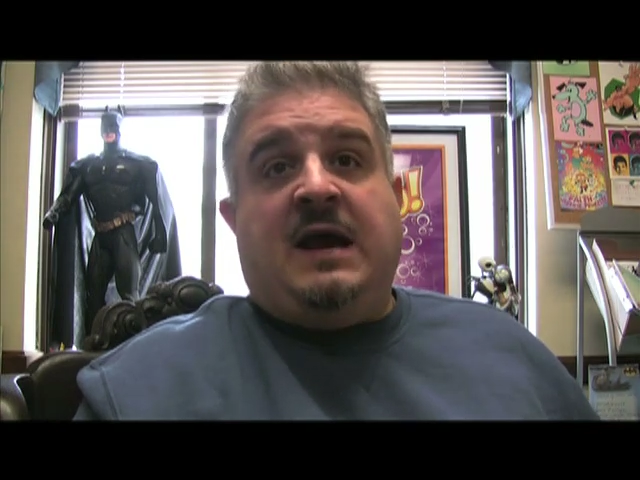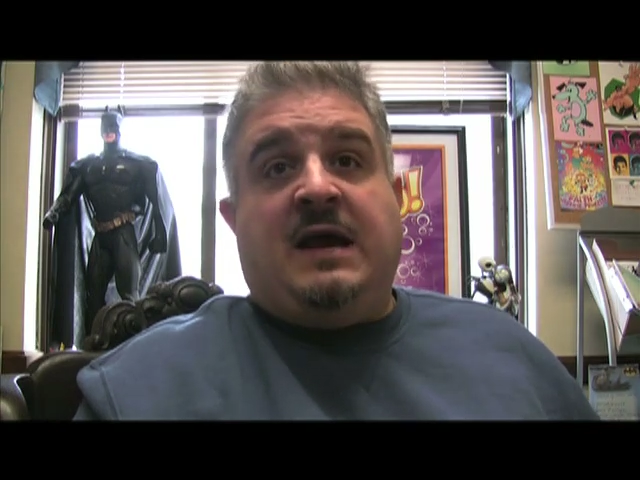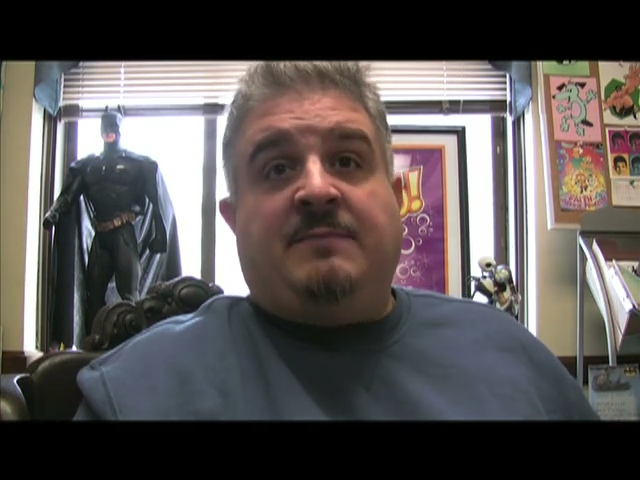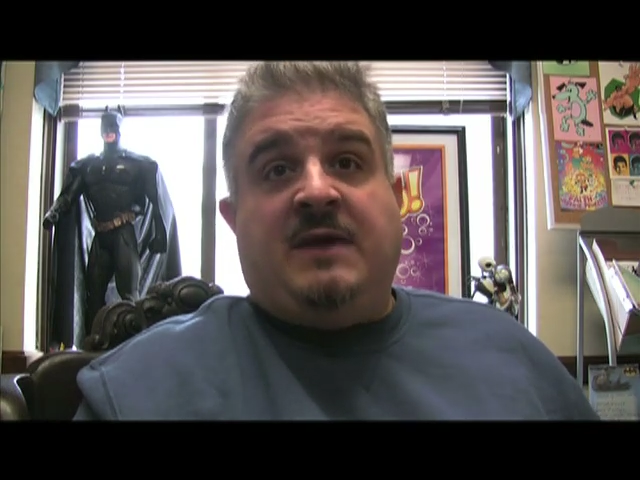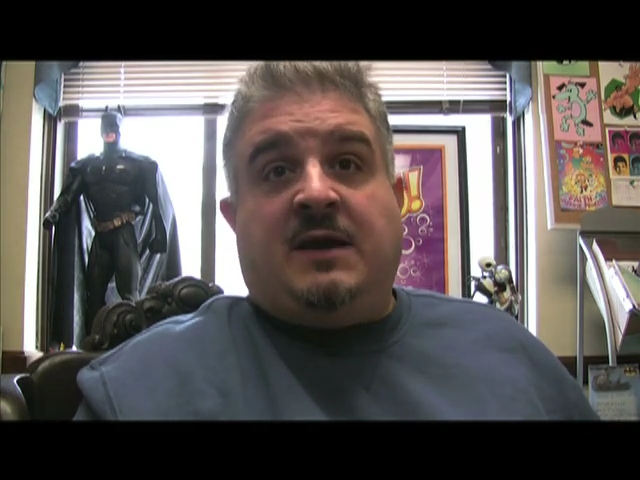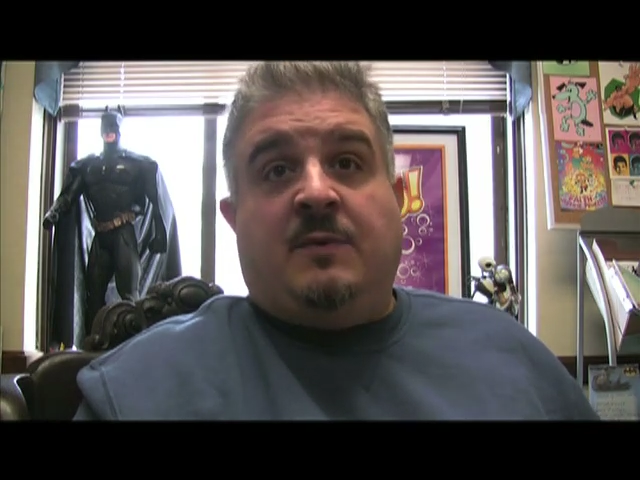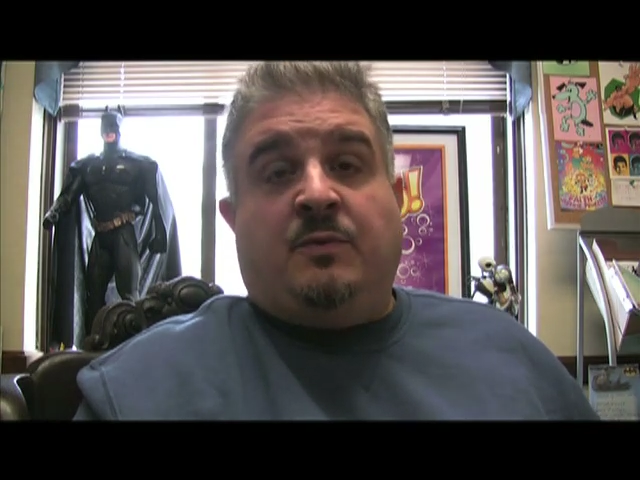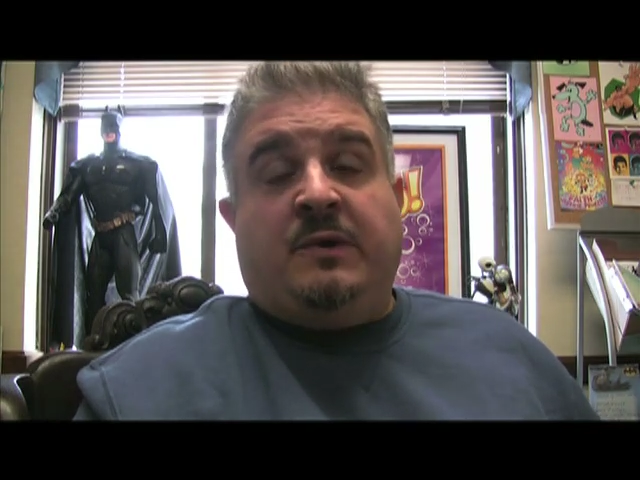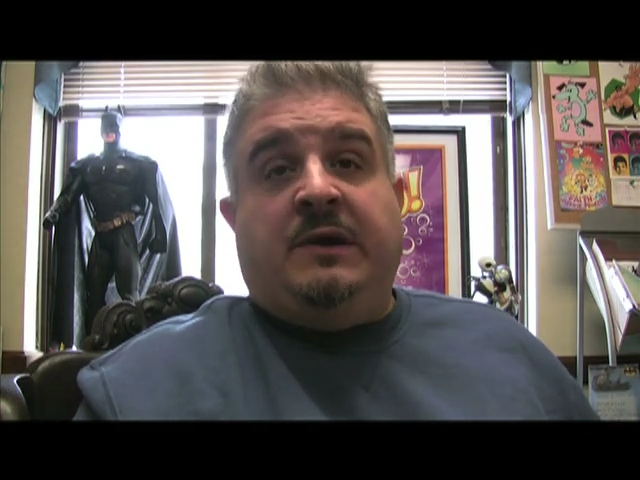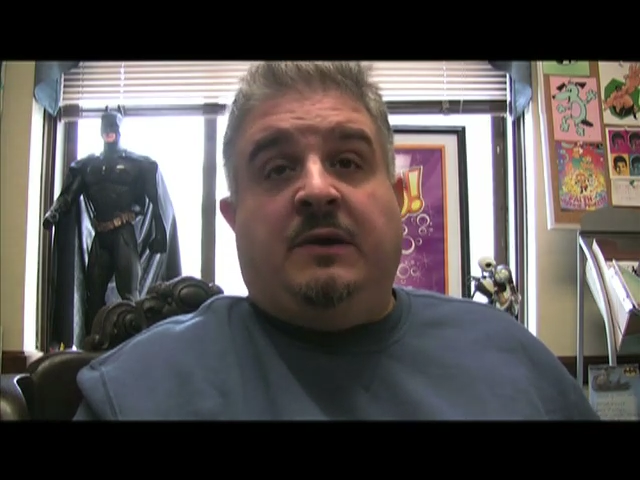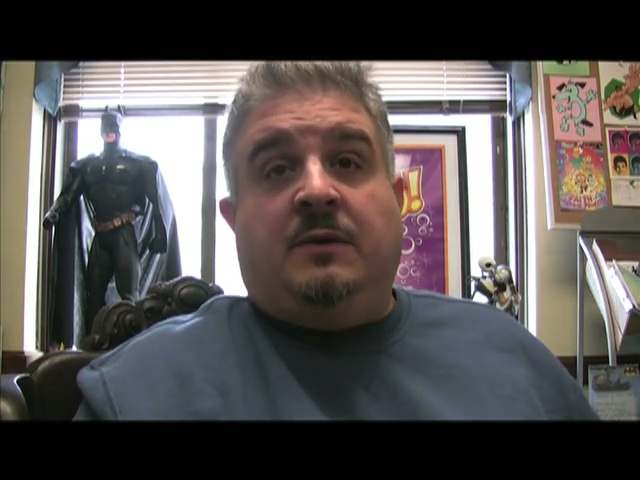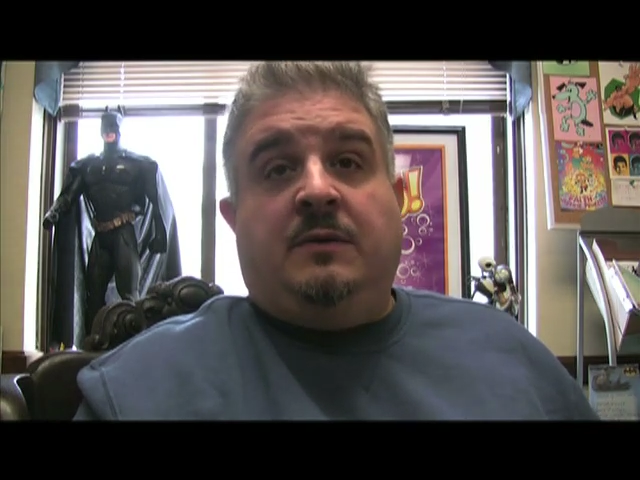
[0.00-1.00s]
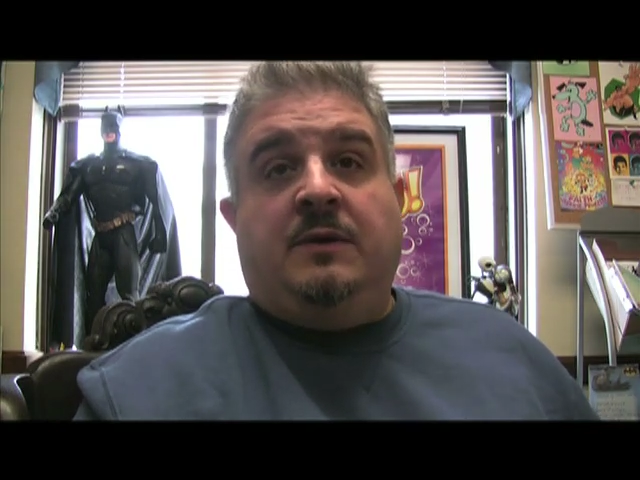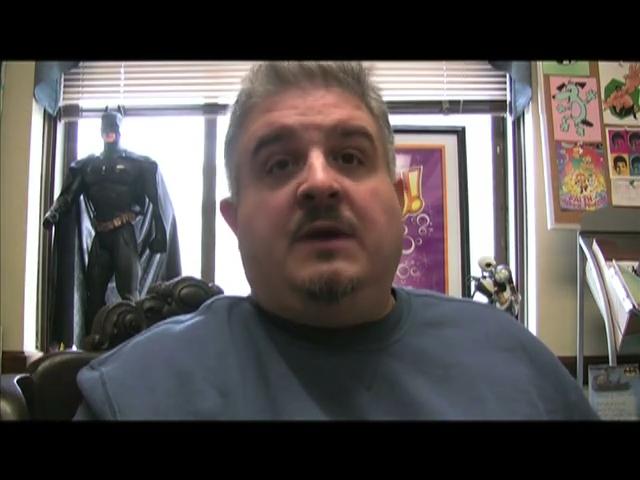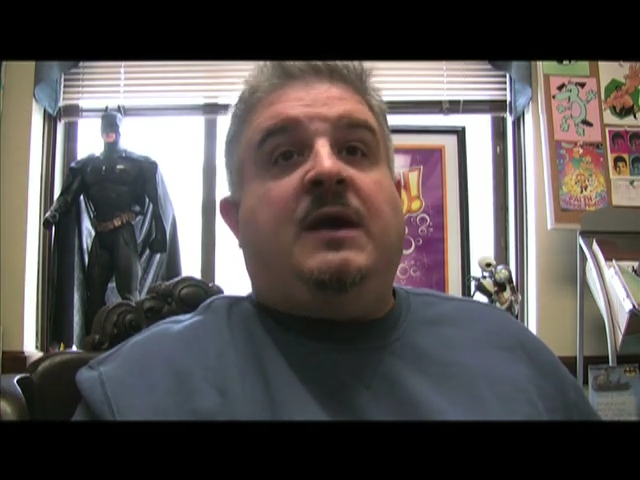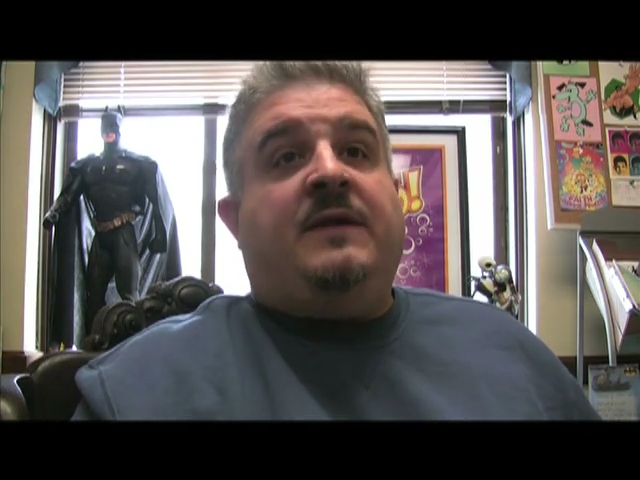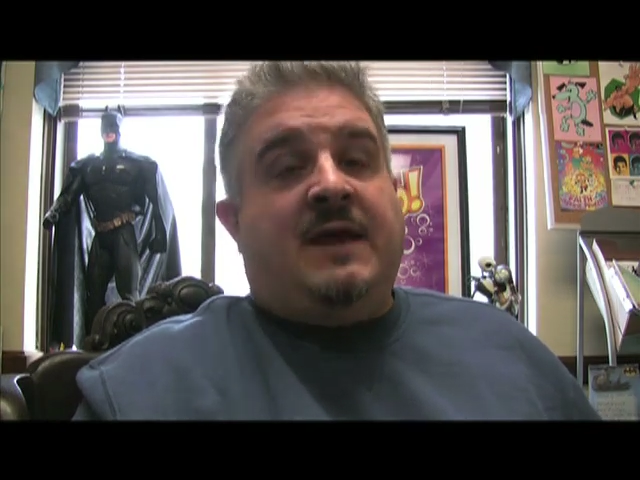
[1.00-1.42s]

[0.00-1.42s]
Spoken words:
and make them real, and that